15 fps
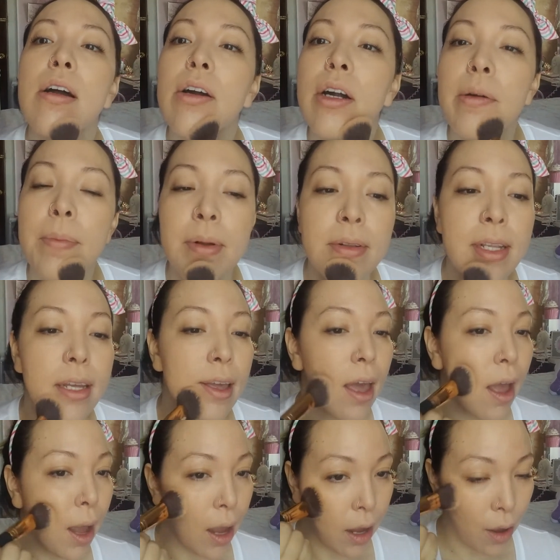Urban
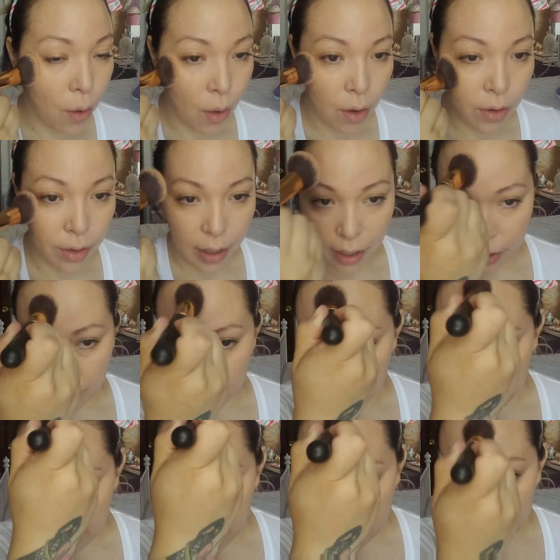Decay All Nighter
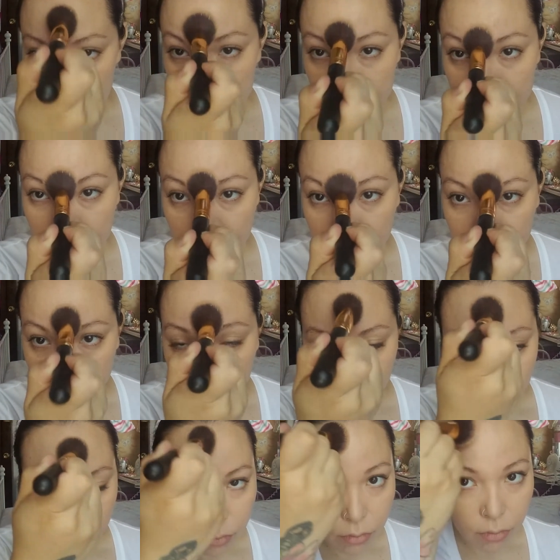Spray.
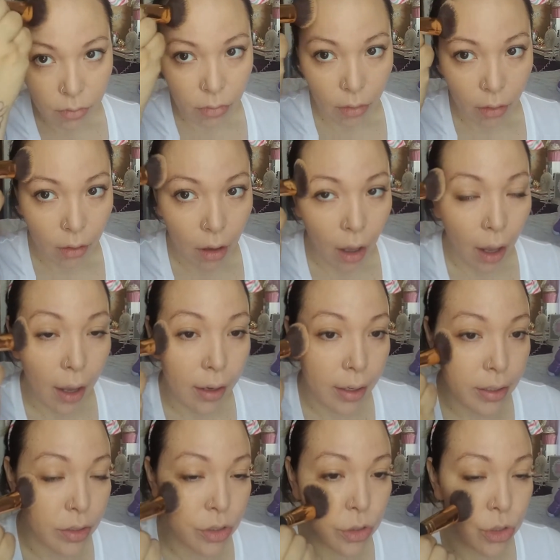And
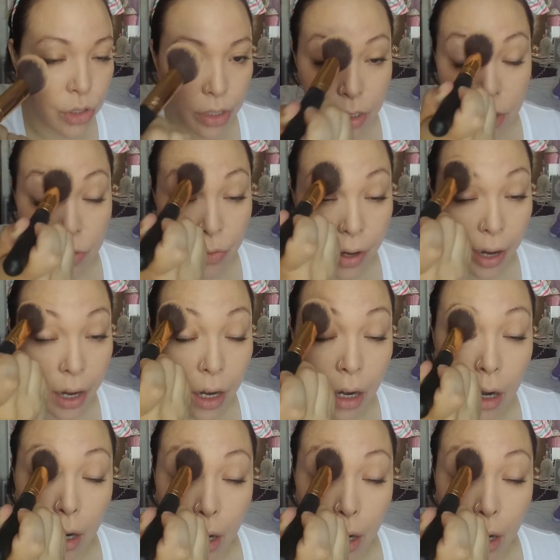it's just right.